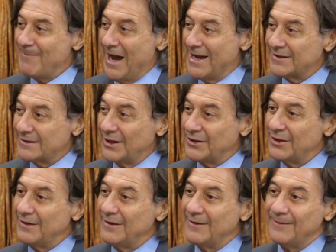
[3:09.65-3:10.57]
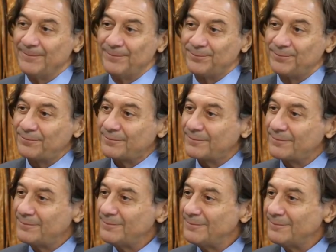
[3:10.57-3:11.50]
Which is in keeping with the
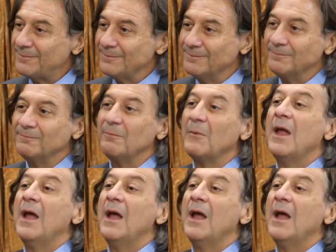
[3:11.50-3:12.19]
work that you're doing now.